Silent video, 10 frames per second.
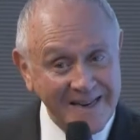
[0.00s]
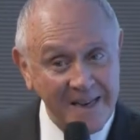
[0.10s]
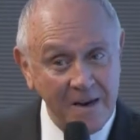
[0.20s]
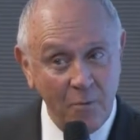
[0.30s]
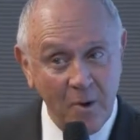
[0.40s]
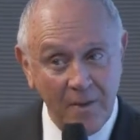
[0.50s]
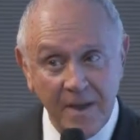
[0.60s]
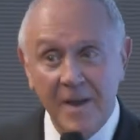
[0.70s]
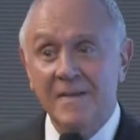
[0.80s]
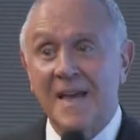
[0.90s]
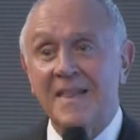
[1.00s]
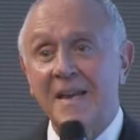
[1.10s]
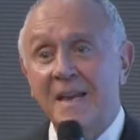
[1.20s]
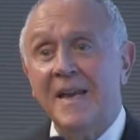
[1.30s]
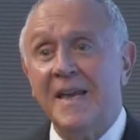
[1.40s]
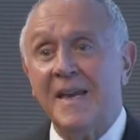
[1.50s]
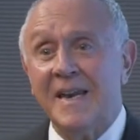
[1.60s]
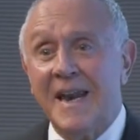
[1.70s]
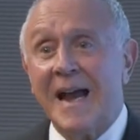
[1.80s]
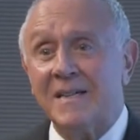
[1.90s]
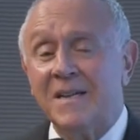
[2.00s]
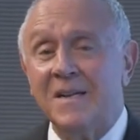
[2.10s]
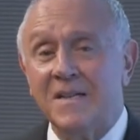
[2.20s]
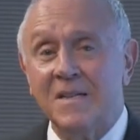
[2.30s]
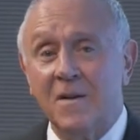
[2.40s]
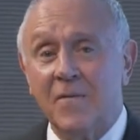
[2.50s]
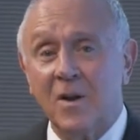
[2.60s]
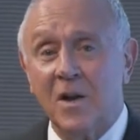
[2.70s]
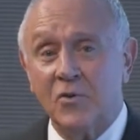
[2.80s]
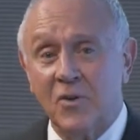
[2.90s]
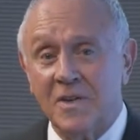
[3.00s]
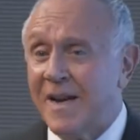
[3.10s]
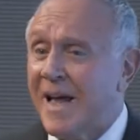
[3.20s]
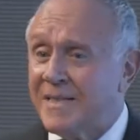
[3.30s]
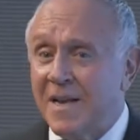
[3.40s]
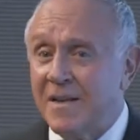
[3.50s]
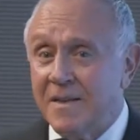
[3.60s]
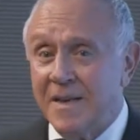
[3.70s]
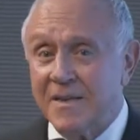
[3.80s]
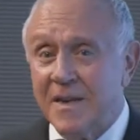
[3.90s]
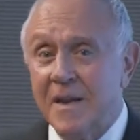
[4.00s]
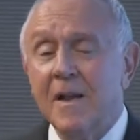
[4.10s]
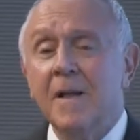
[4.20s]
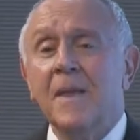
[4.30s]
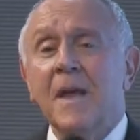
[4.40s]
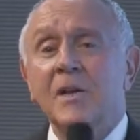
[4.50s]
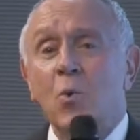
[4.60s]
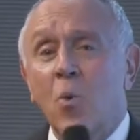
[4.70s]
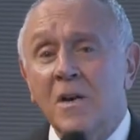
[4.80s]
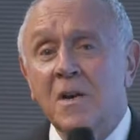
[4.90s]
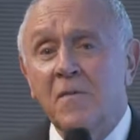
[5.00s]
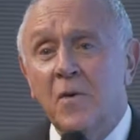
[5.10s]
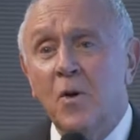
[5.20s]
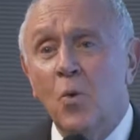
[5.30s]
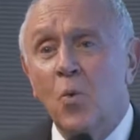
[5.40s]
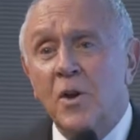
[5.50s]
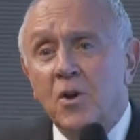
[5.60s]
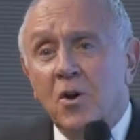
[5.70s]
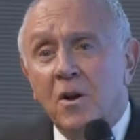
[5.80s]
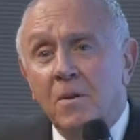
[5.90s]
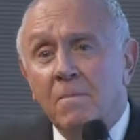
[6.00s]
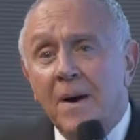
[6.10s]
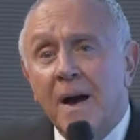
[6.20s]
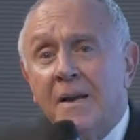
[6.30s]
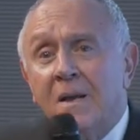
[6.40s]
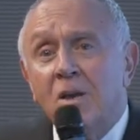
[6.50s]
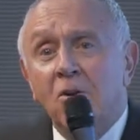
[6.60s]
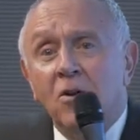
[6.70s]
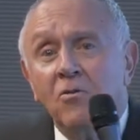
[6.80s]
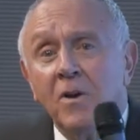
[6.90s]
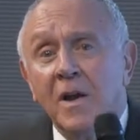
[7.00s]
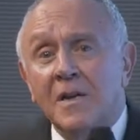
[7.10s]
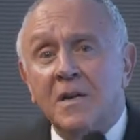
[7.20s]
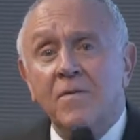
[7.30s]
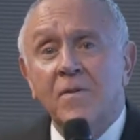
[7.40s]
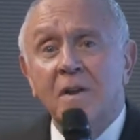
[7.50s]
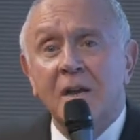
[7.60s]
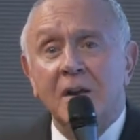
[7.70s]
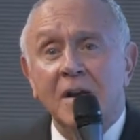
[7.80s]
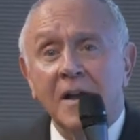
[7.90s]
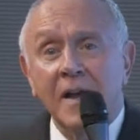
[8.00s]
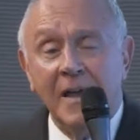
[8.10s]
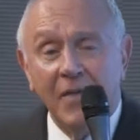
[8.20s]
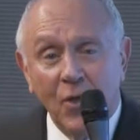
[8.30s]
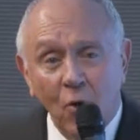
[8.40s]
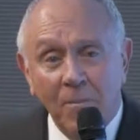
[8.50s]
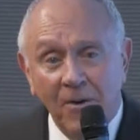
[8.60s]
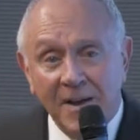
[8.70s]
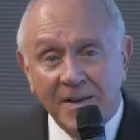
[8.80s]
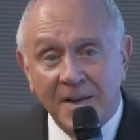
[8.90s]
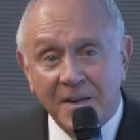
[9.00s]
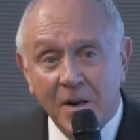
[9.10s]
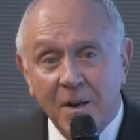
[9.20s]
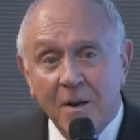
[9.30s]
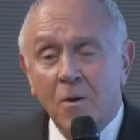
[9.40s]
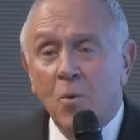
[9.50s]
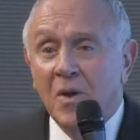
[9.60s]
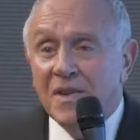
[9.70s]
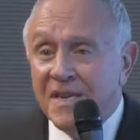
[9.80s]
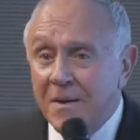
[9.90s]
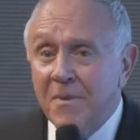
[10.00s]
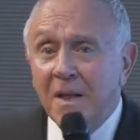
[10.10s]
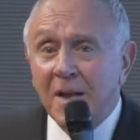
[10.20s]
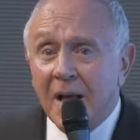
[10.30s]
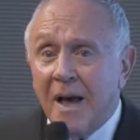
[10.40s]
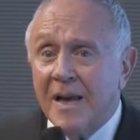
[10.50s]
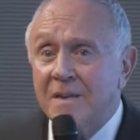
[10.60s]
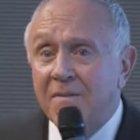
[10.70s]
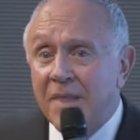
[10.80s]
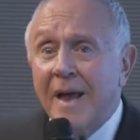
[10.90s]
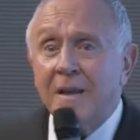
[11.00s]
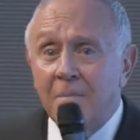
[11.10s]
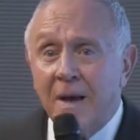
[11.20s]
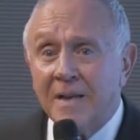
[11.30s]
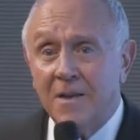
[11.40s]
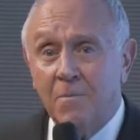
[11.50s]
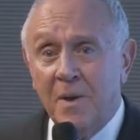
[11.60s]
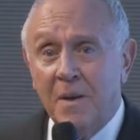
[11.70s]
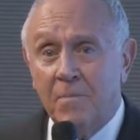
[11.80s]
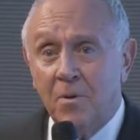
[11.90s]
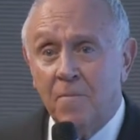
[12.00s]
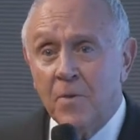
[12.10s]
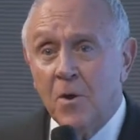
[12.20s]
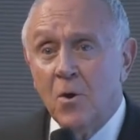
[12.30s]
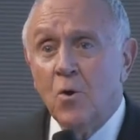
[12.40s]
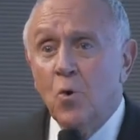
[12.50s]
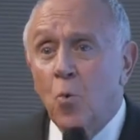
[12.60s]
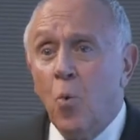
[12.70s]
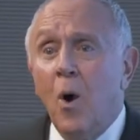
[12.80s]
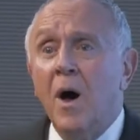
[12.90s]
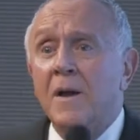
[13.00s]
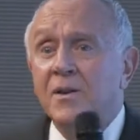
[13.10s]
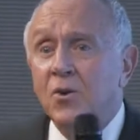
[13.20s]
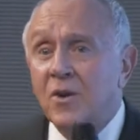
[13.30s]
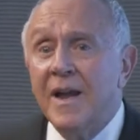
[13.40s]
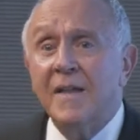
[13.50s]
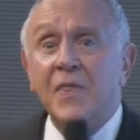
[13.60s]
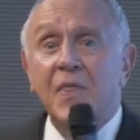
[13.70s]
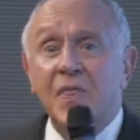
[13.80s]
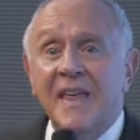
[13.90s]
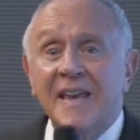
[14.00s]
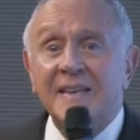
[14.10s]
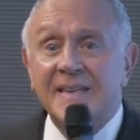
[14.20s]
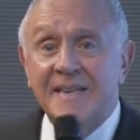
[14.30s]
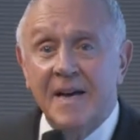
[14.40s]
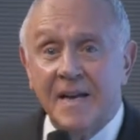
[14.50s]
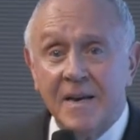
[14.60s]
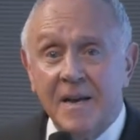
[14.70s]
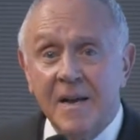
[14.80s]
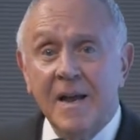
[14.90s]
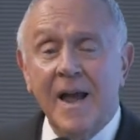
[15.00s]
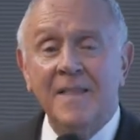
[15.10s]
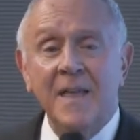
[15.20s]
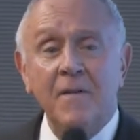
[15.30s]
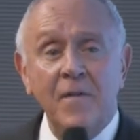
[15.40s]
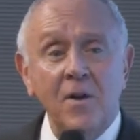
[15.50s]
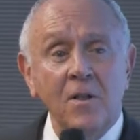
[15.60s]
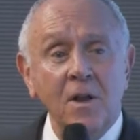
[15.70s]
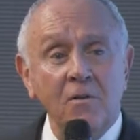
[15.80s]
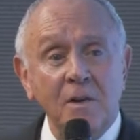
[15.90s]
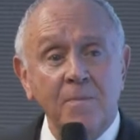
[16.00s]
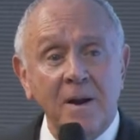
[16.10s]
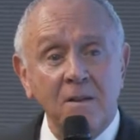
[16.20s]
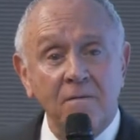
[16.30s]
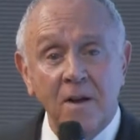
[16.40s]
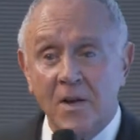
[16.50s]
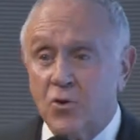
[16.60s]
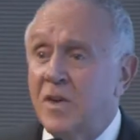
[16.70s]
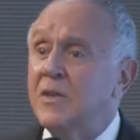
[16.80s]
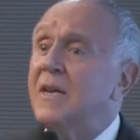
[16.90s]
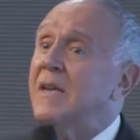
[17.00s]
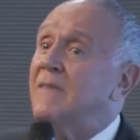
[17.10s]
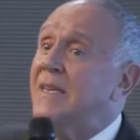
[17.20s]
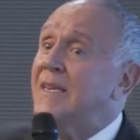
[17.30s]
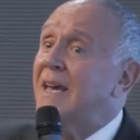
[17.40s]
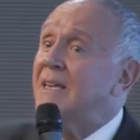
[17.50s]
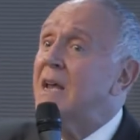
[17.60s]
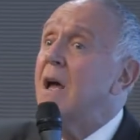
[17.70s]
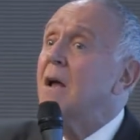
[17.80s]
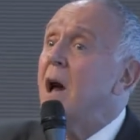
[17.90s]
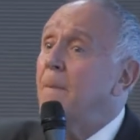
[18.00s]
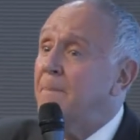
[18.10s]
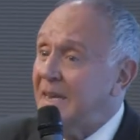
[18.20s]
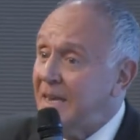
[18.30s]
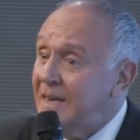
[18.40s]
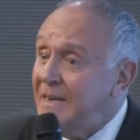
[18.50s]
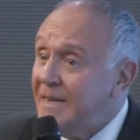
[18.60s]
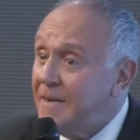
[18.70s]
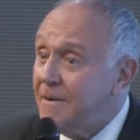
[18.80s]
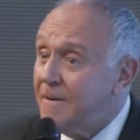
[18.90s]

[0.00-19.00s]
leave with that they need to get enacted in the different countries. And I'll tell you this, it's wonderful when you're combining your creativity and, and thought process with similar kinds of like-minded people who want to get things done and they feel their respective countries, in this case companies,